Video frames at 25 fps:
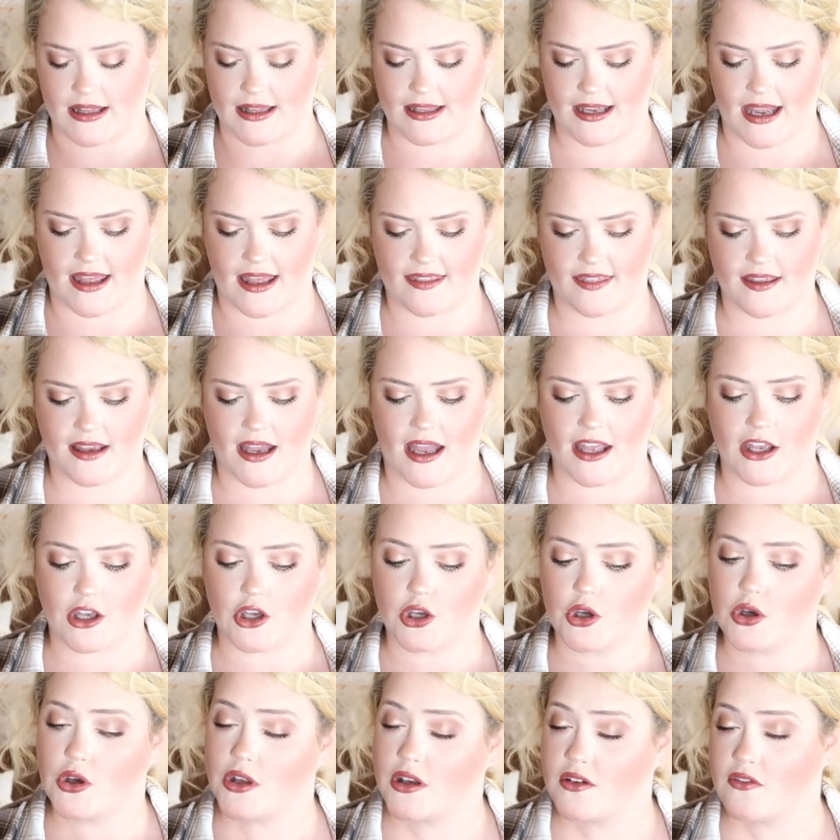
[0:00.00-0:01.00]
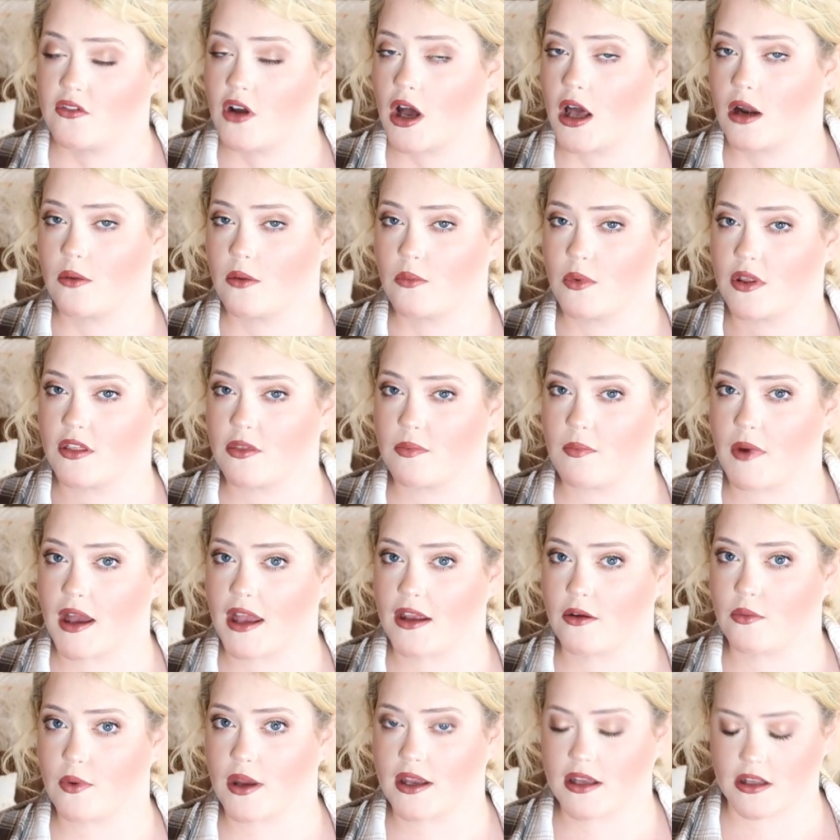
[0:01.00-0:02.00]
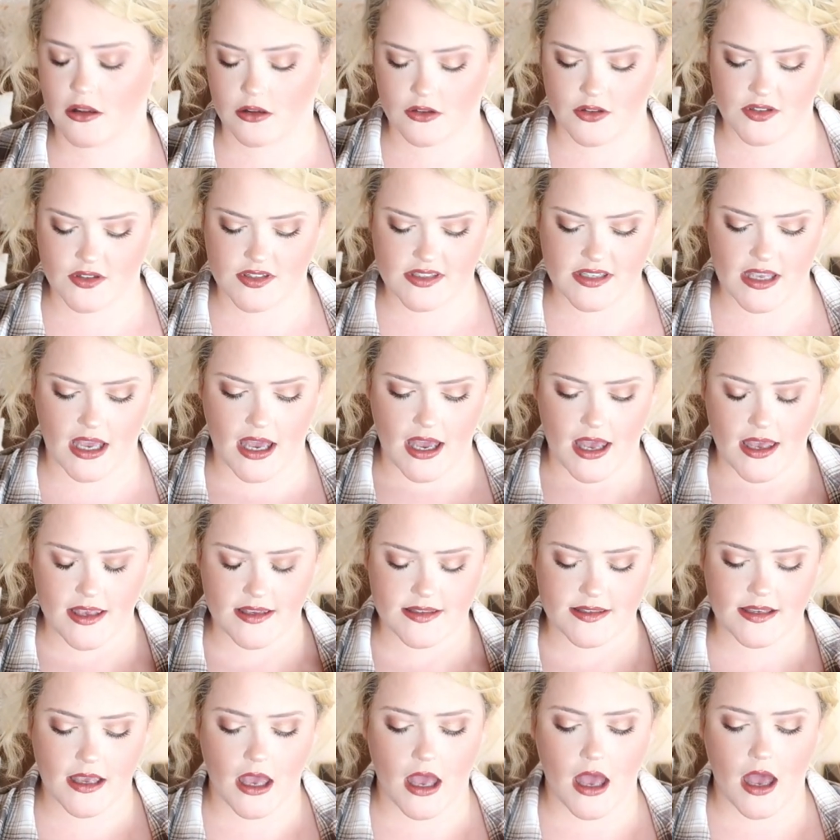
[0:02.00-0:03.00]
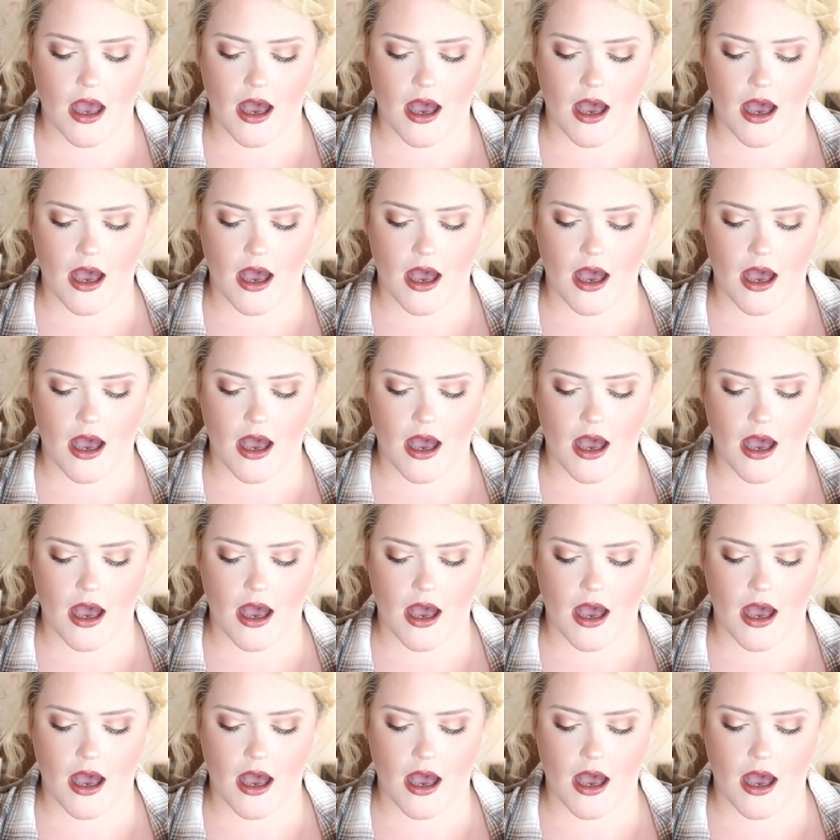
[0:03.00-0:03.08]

Like I think I could have gone with my regular size,